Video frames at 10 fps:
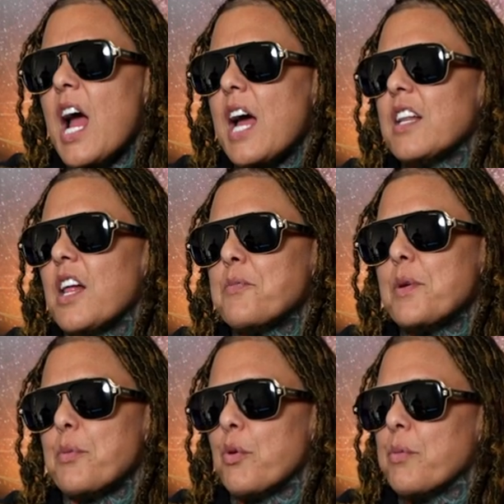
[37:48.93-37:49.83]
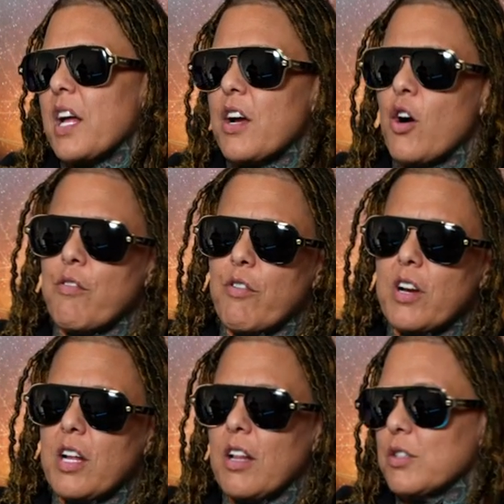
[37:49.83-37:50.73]
and a lot of people will be like, "Oh,
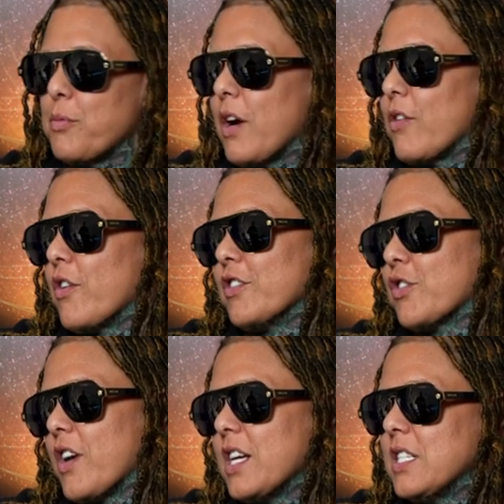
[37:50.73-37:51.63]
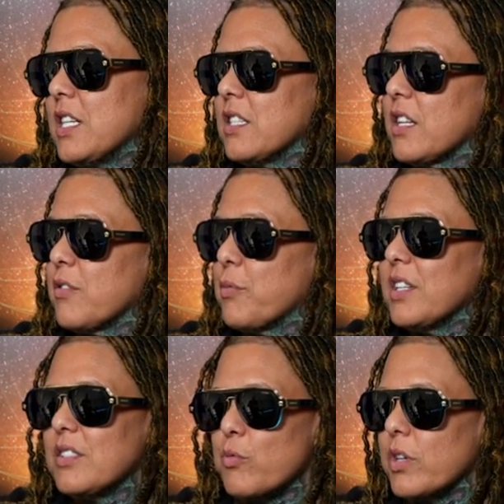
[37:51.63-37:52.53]
48 Laws of Power is crazy and stuff," but it's mm.